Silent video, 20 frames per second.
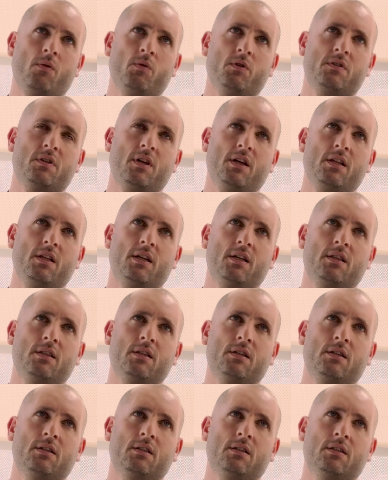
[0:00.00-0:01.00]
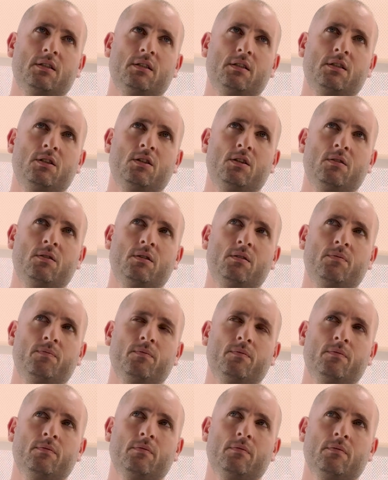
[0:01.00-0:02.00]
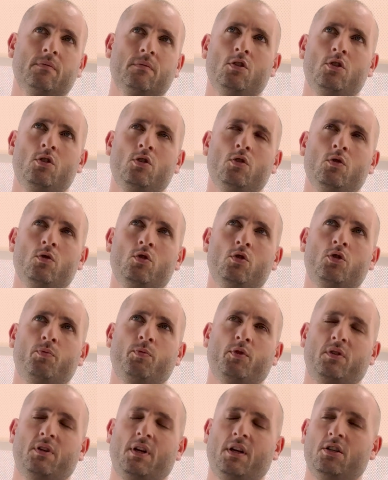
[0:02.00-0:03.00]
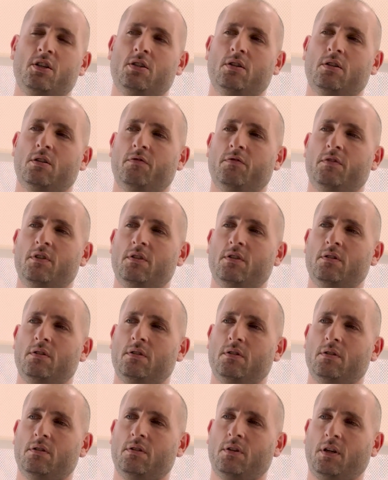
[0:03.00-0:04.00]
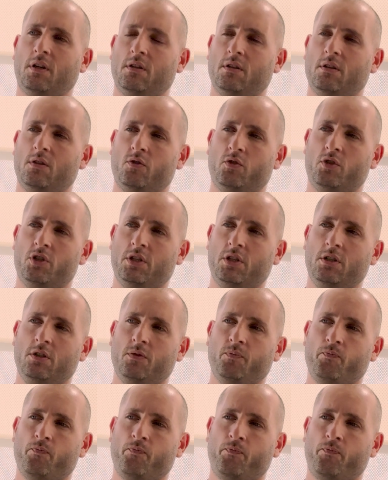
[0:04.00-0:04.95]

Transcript: would say that the huge potential of this technology